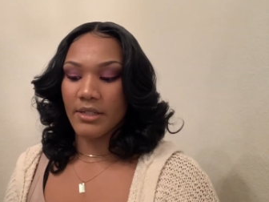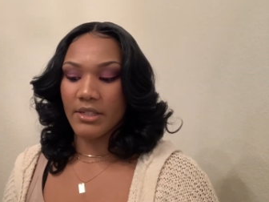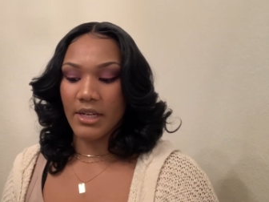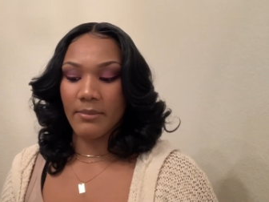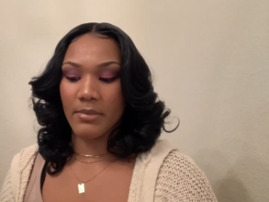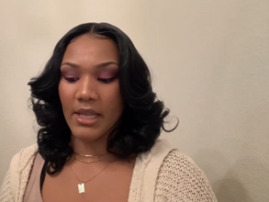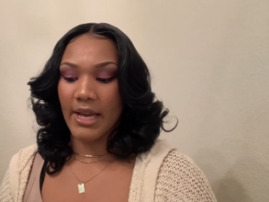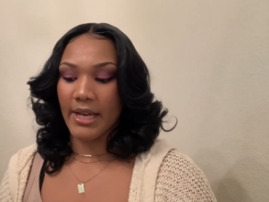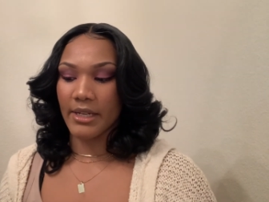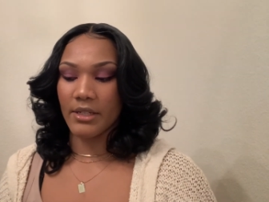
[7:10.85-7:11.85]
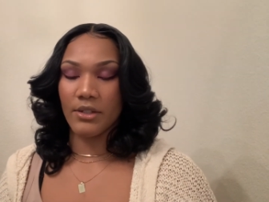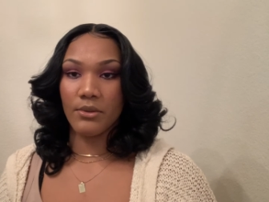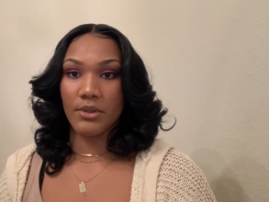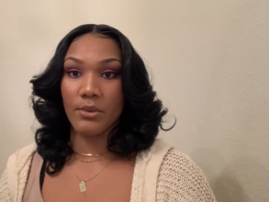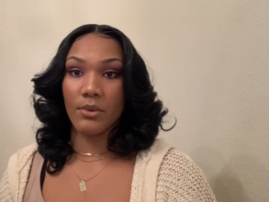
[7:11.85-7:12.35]
jet black and
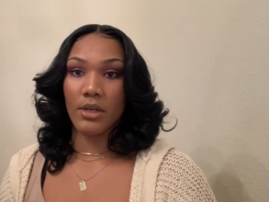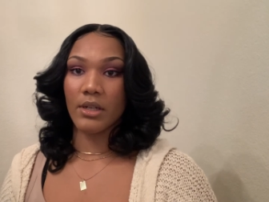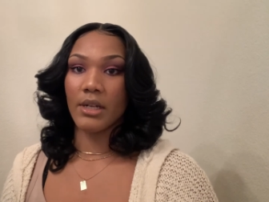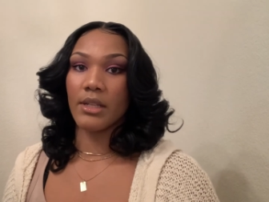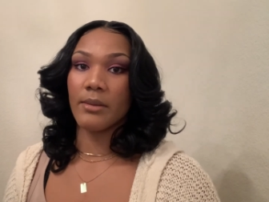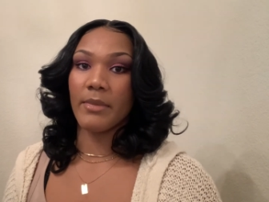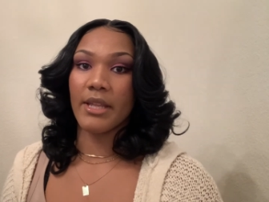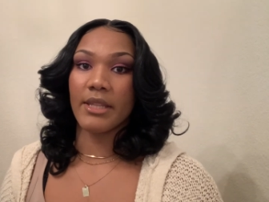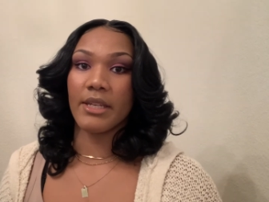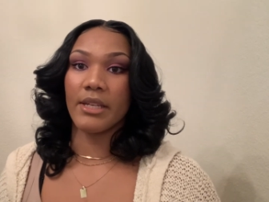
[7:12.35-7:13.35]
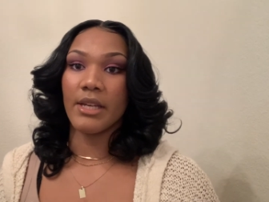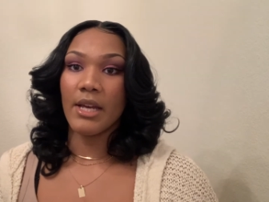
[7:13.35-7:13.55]
use the watercolor method.